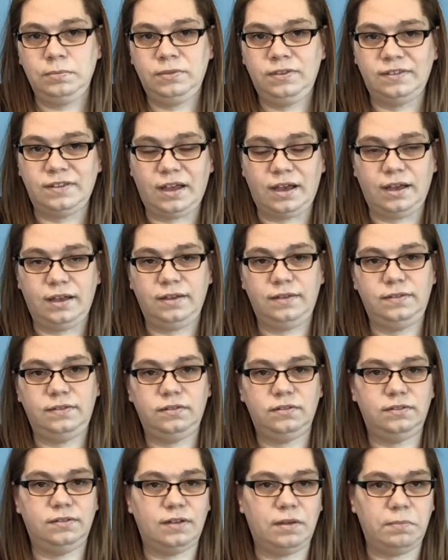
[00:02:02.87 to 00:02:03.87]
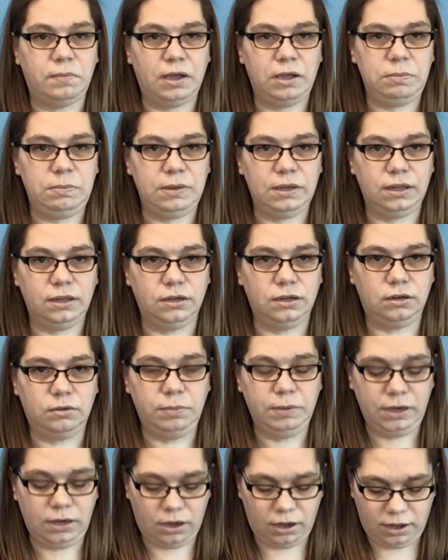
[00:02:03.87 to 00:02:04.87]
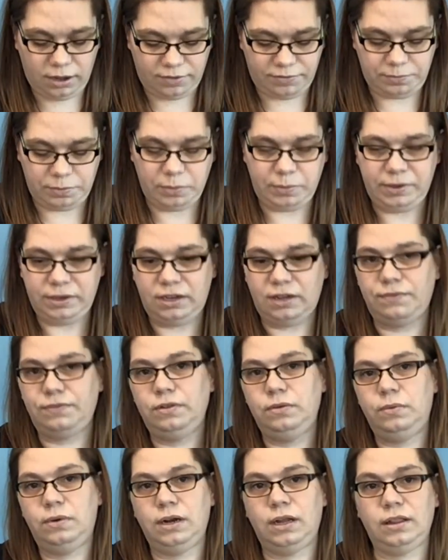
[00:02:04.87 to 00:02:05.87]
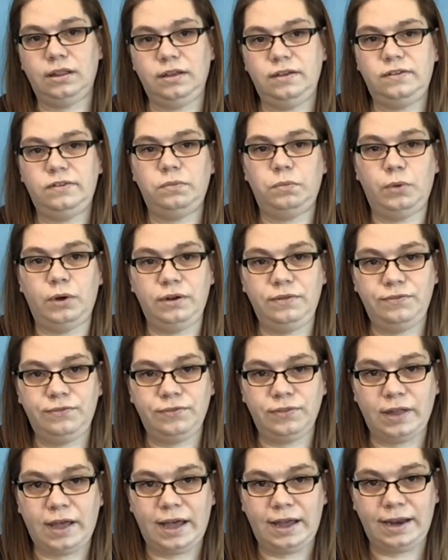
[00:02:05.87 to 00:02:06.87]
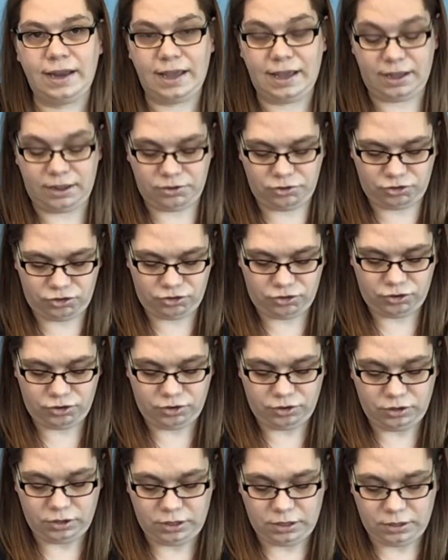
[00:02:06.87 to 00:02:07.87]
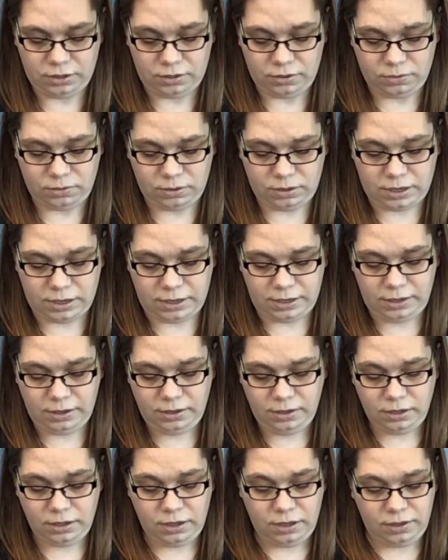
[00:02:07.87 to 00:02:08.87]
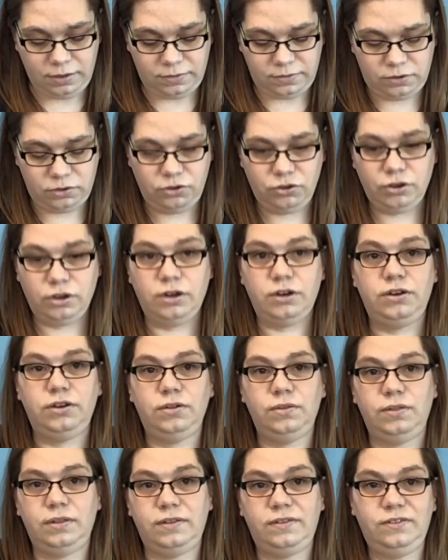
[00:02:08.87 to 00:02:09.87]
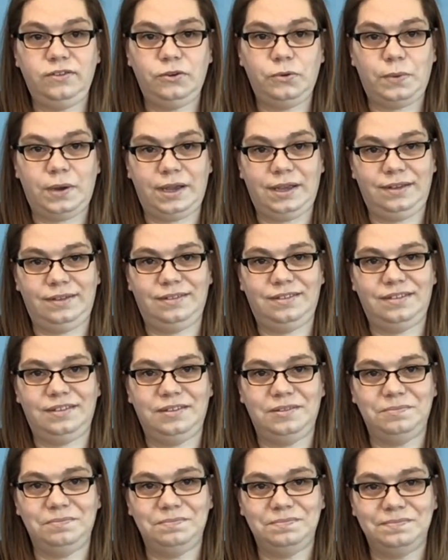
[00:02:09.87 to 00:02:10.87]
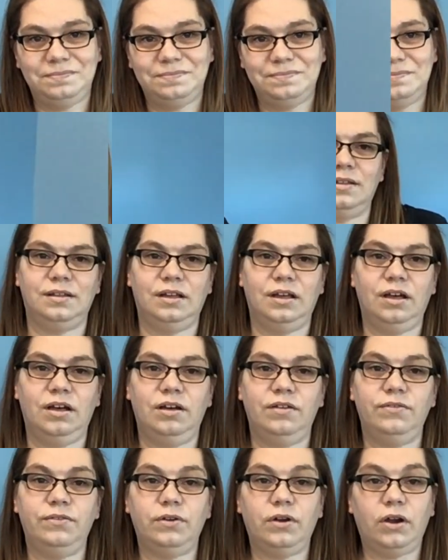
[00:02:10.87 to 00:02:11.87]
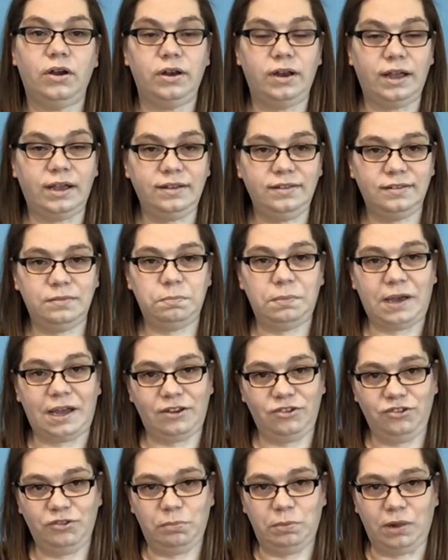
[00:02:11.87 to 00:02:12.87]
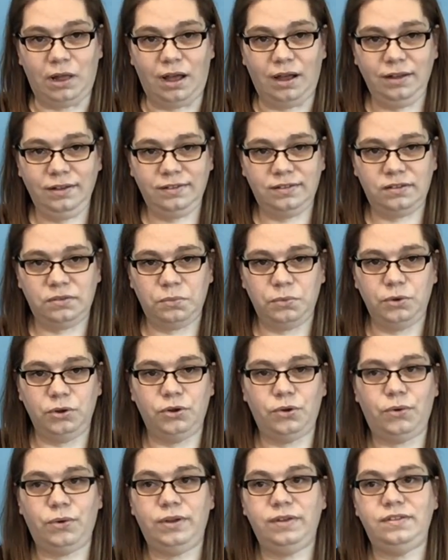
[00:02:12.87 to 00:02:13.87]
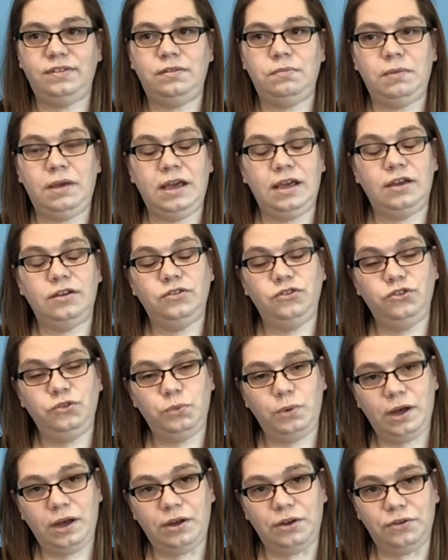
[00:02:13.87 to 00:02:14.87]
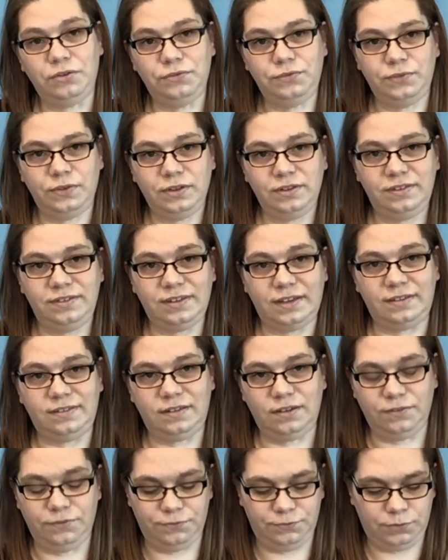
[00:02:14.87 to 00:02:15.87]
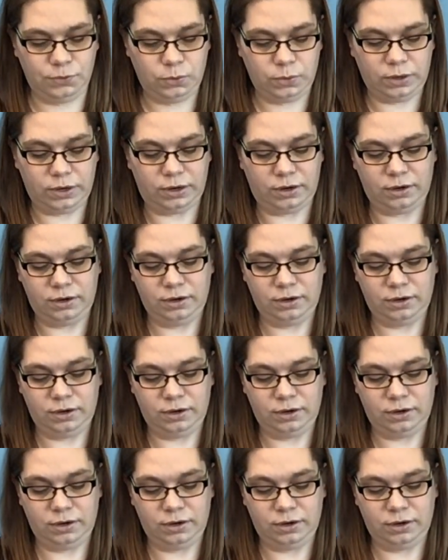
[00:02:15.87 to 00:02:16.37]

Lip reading: size, some might be a little bit off, but we definitely want at least one flat edge. Okay, so you're going to do this twice. For our next batch of blocks, we're going to make 12 sets of 4.